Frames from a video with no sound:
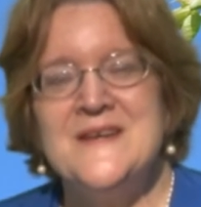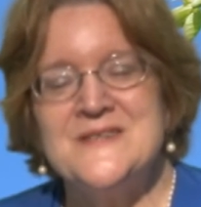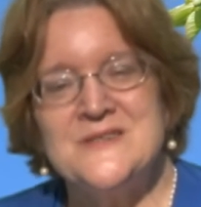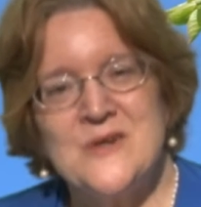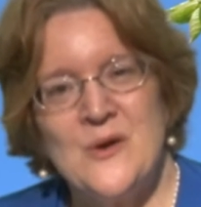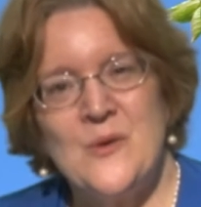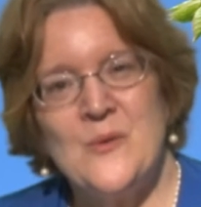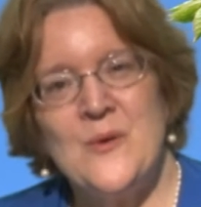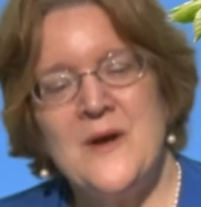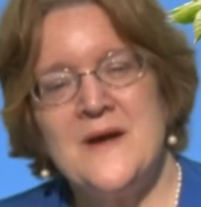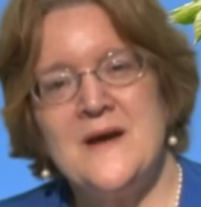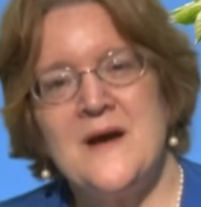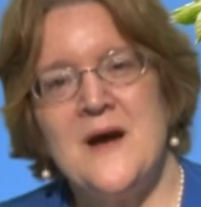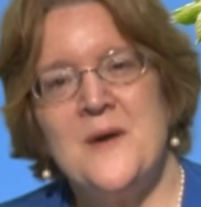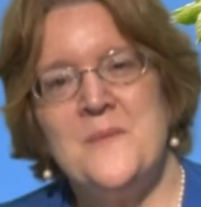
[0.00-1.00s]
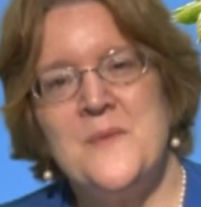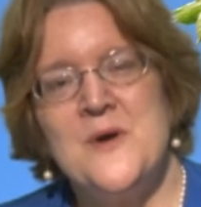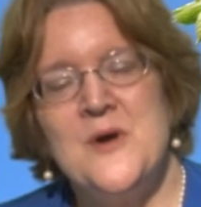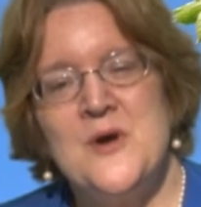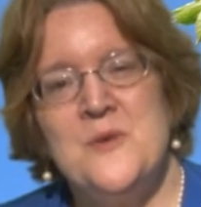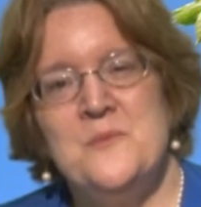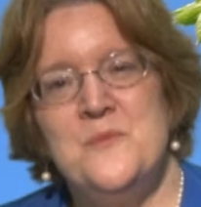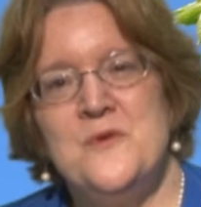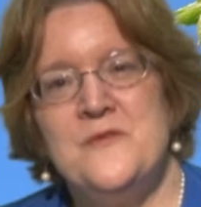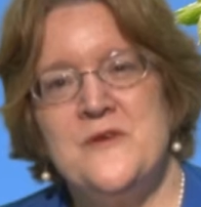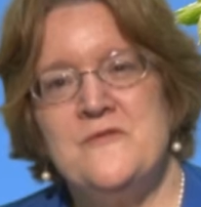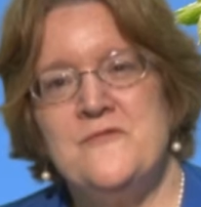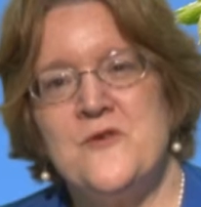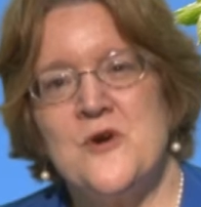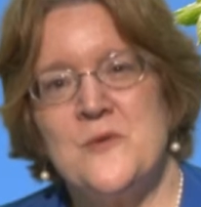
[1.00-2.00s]
So,
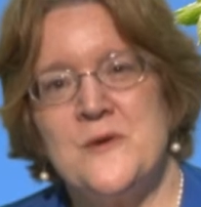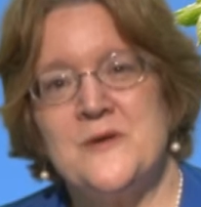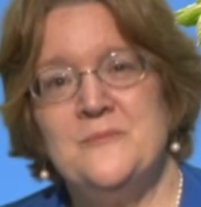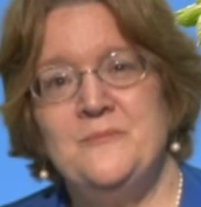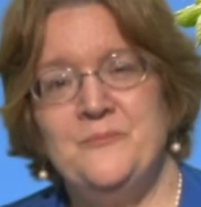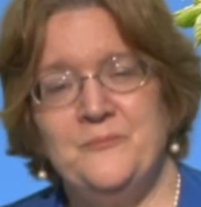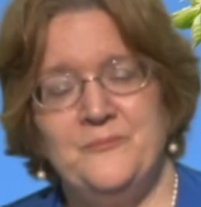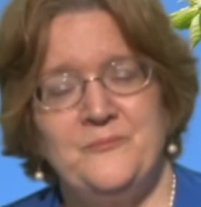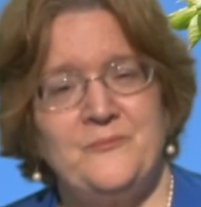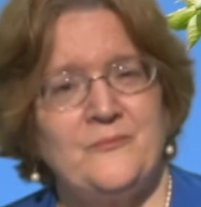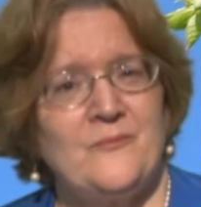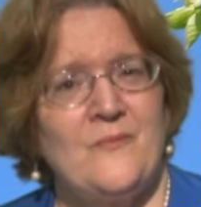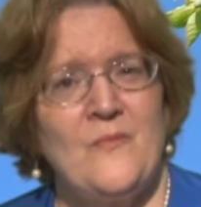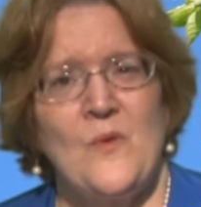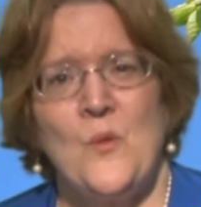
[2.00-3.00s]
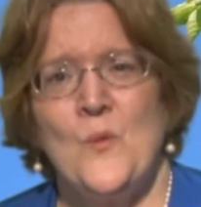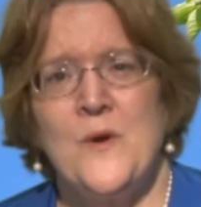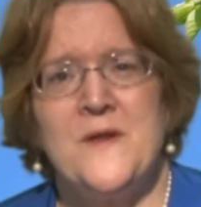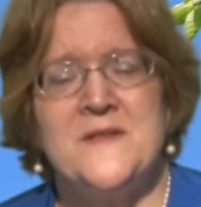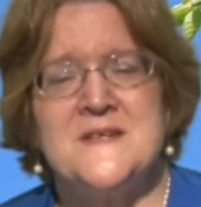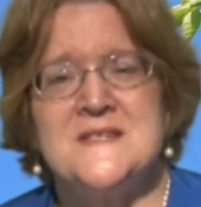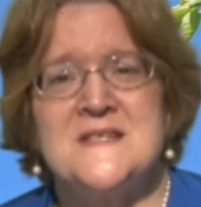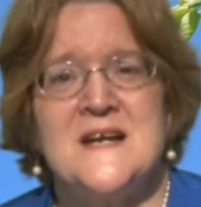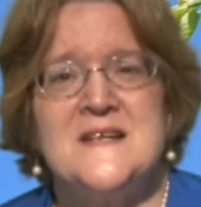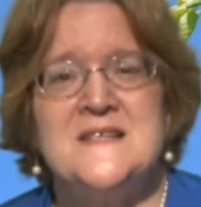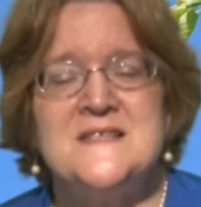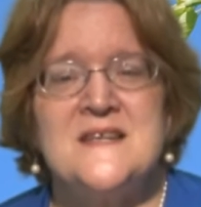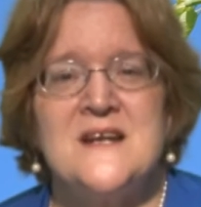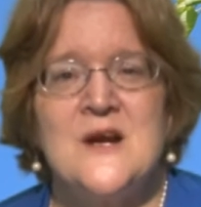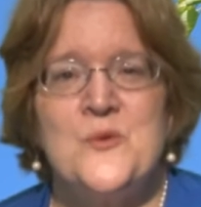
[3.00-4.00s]
moving forward, one of the
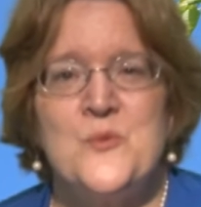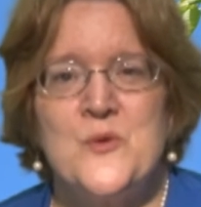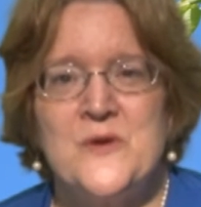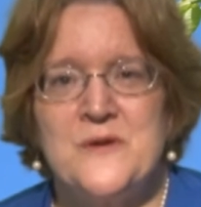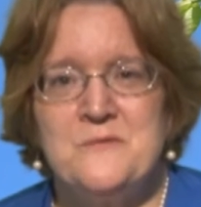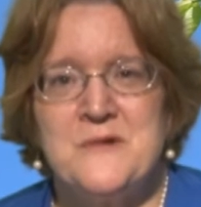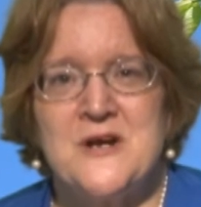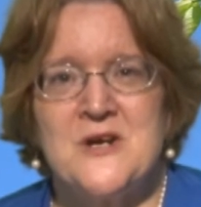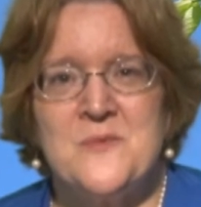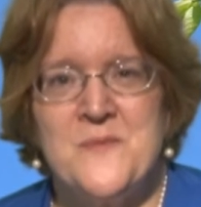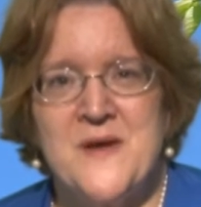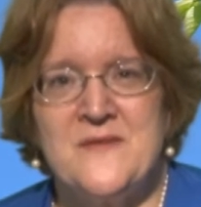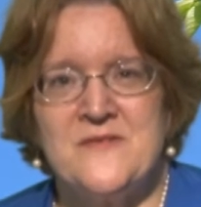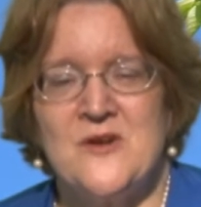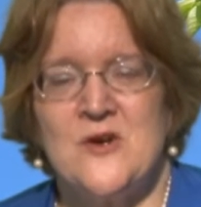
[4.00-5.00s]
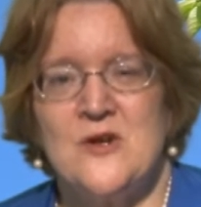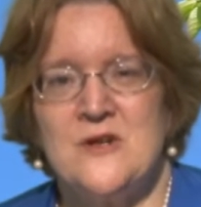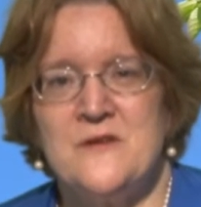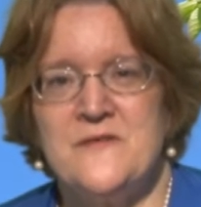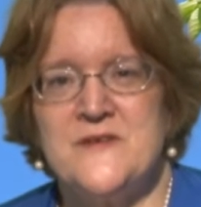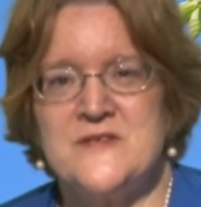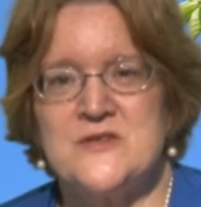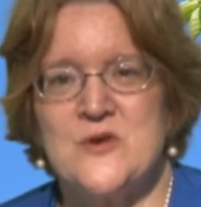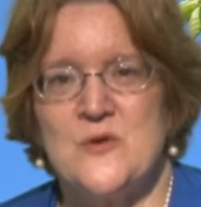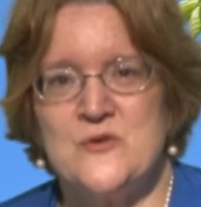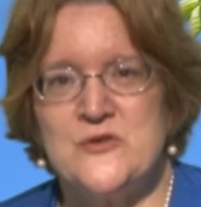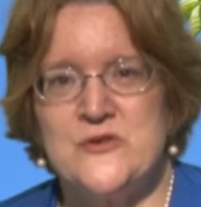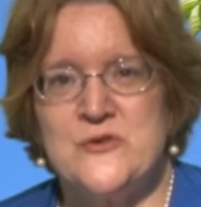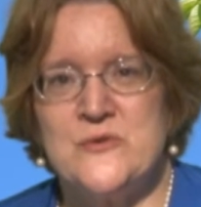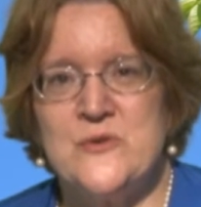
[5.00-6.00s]
sites that I really recommend that all of us go
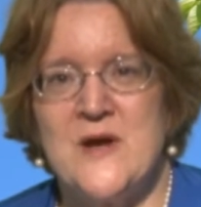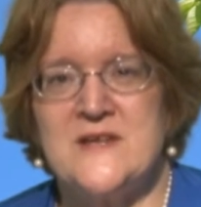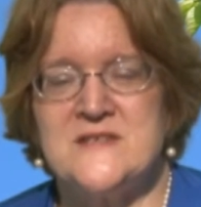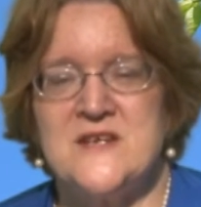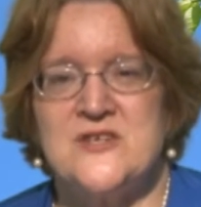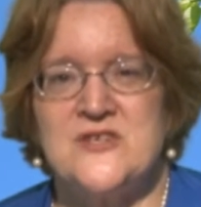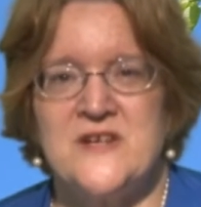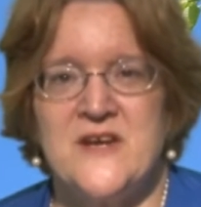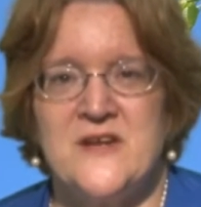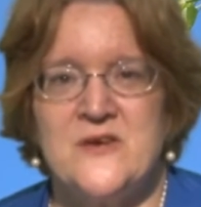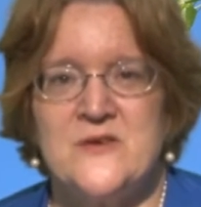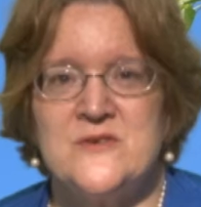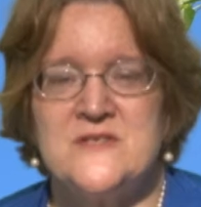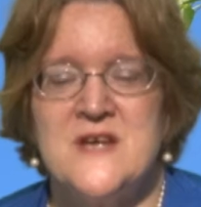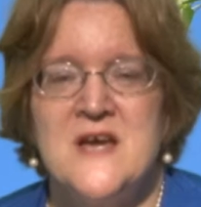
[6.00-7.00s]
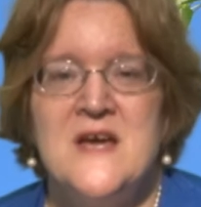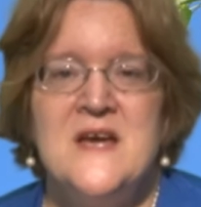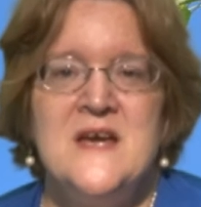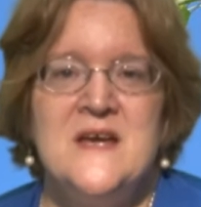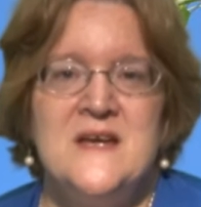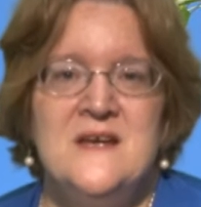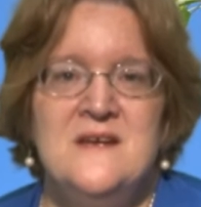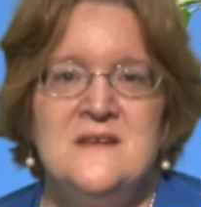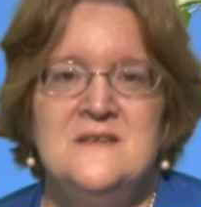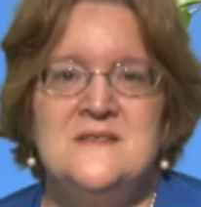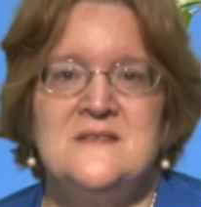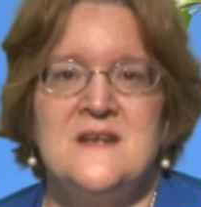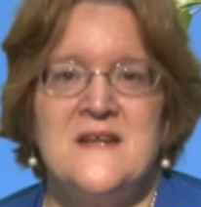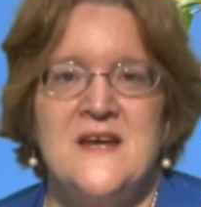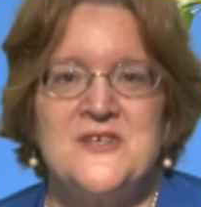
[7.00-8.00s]
to as educators is
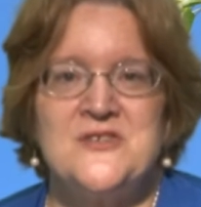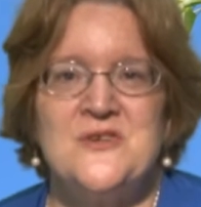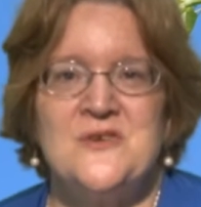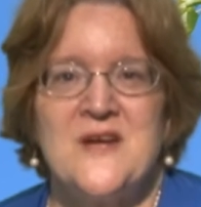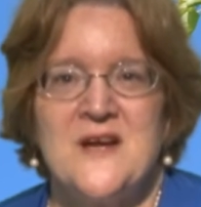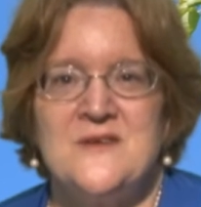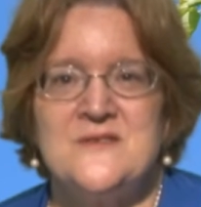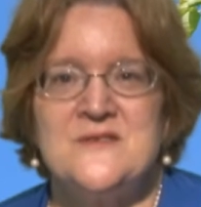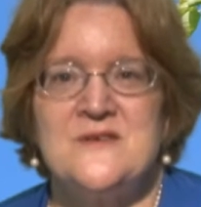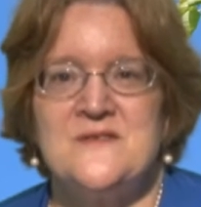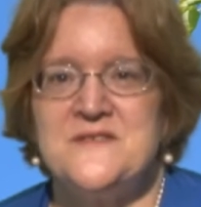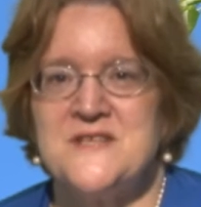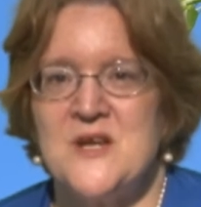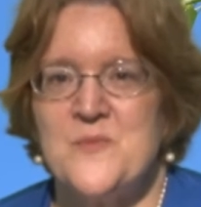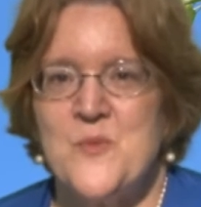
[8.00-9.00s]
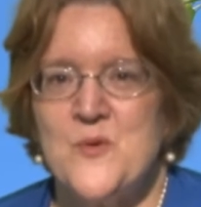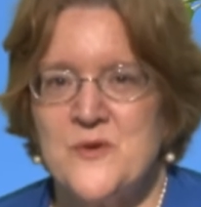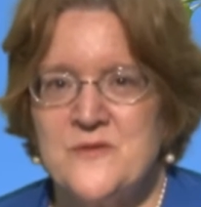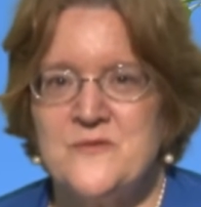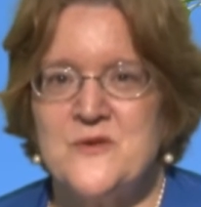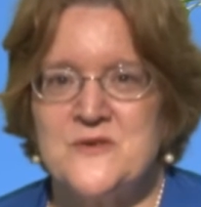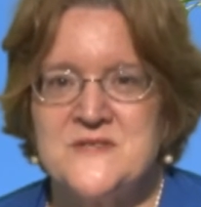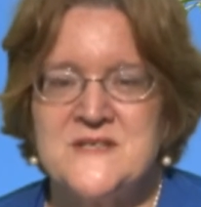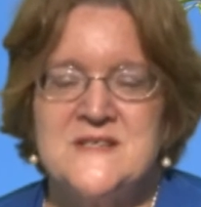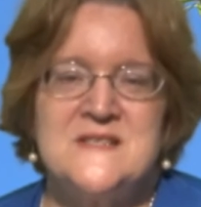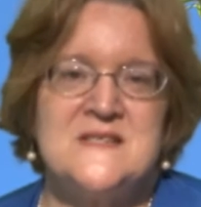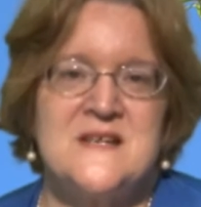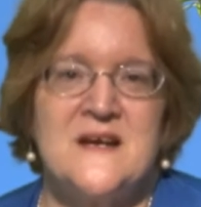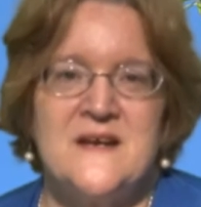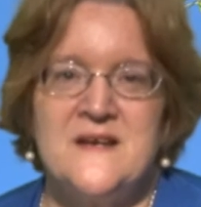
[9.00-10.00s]
the National Council of State Board of Nursing
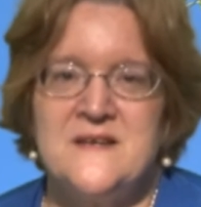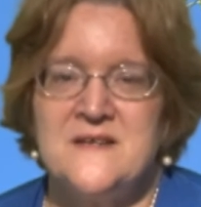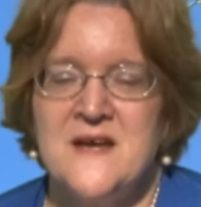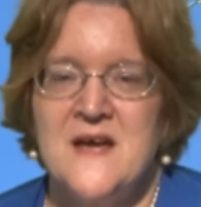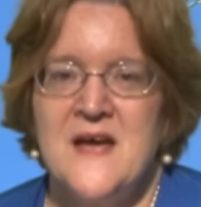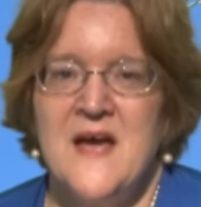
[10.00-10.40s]
site.